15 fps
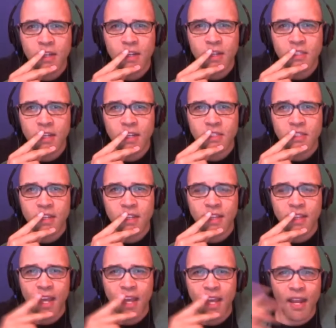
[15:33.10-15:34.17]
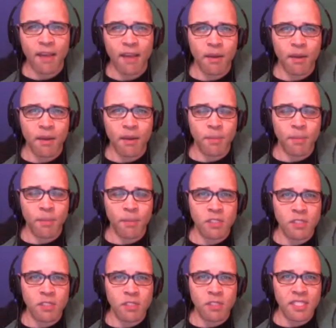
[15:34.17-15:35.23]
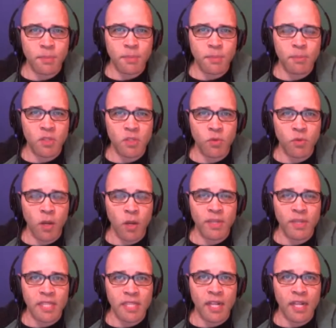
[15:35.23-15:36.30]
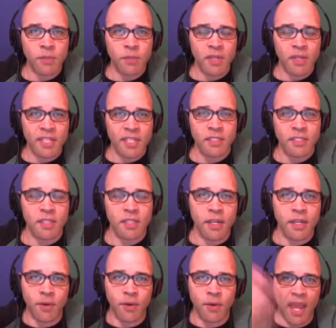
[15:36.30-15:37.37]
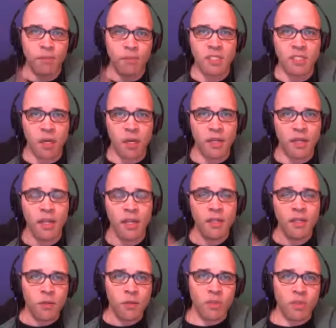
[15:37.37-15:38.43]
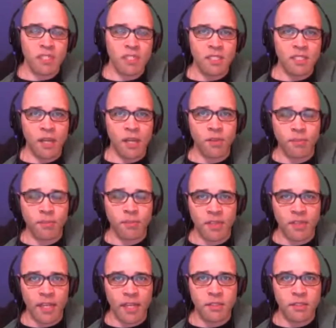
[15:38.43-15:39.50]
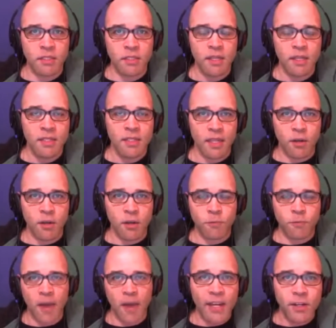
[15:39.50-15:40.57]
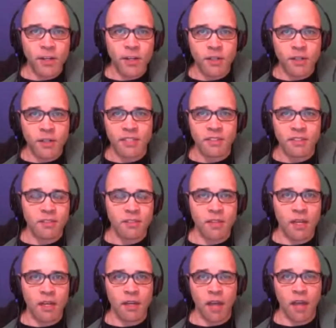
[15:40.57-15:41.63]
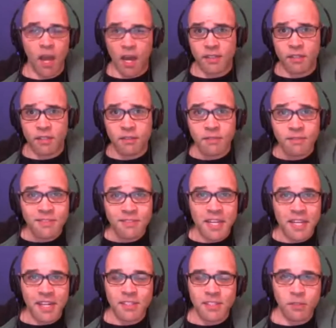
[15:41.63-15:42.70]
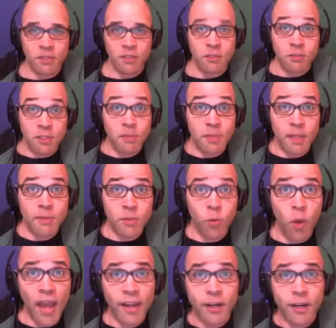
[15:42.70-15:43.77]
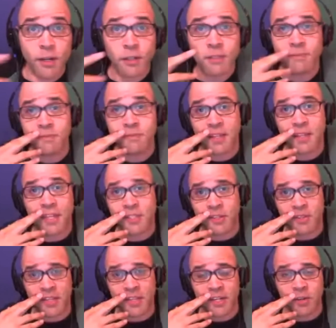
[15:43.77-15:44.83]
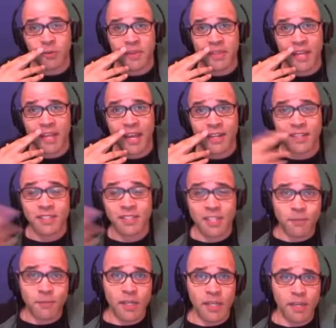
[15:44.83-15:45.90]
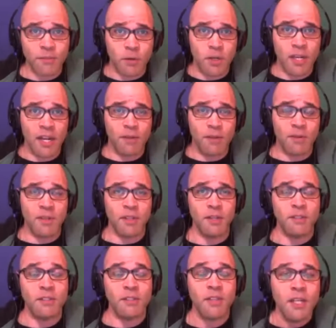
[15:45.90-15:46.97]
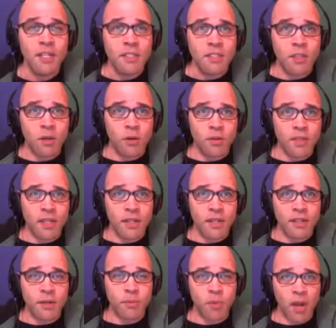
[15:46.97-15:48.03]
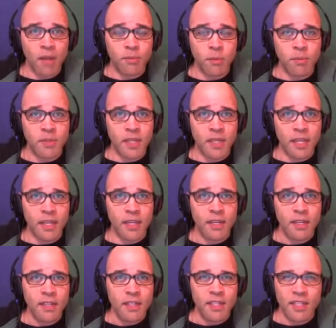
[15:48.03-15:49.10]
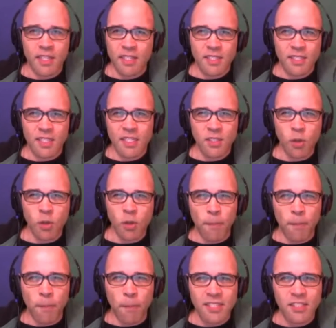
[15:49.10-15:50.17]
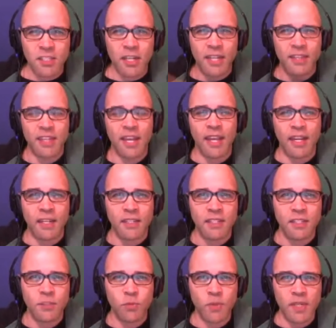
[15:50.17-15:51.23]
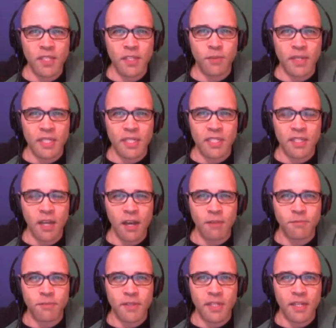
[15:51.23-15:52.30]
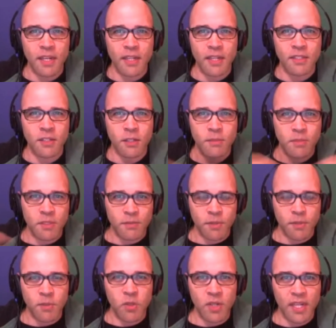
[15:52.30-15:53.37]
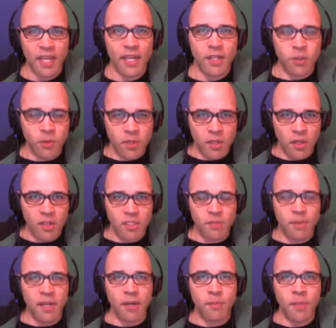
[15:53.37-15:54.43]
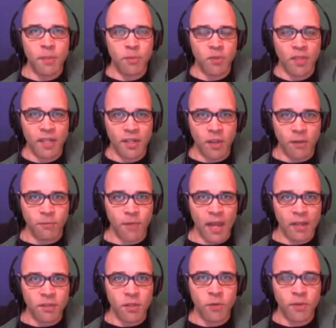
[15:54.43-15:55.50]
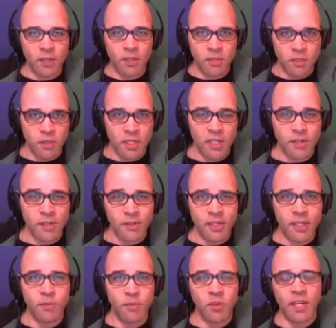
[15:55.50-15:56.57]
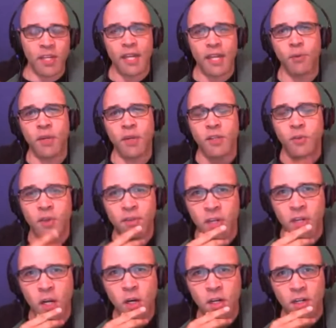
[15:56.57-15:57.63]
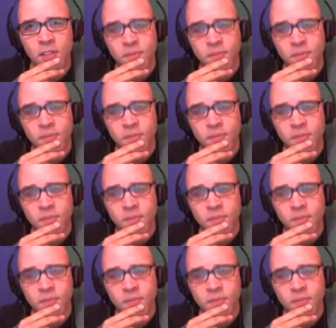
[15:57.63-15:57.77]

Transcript: sense. And, and I'm also guessing people don't know exactly what it is. They know Amazon wants to sell them things. They know Fire is hot. And it's also sometimes a wire, and that's all they know about that. And TV, I've already got one of those. So they're probably this whole messaging thing is really, really tough in terms of communicating to a large amount of people that you have value and also clearly communicating what you even are.